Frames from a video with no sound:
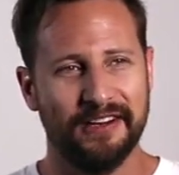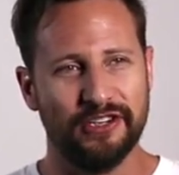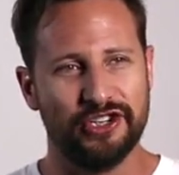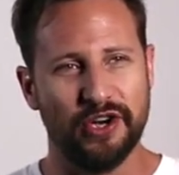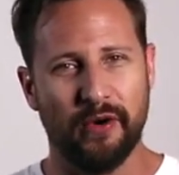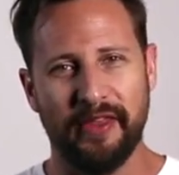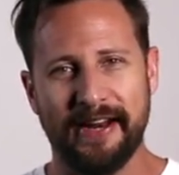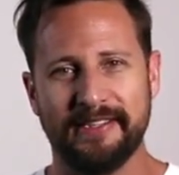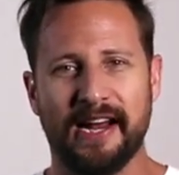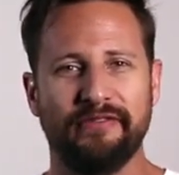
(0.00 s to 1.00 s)
to show her
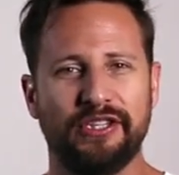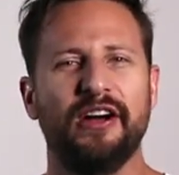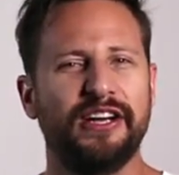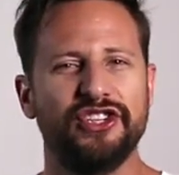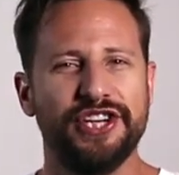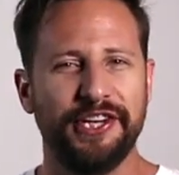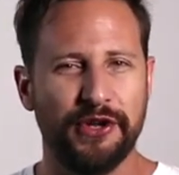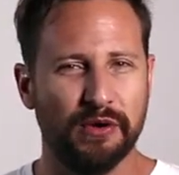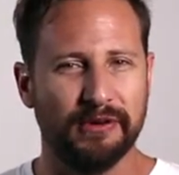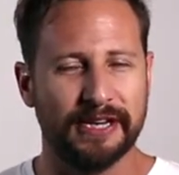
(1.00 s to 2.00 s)
that it's kind of a tongue-in-cheek
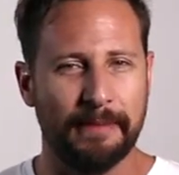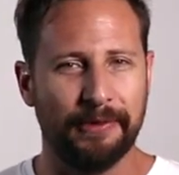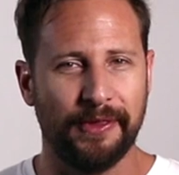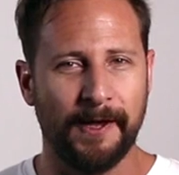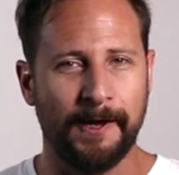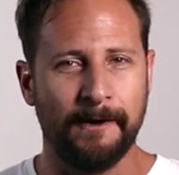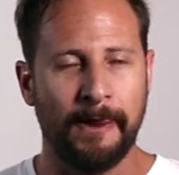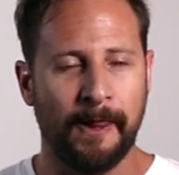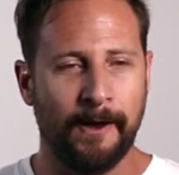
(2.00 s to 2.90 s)
humor type of thing.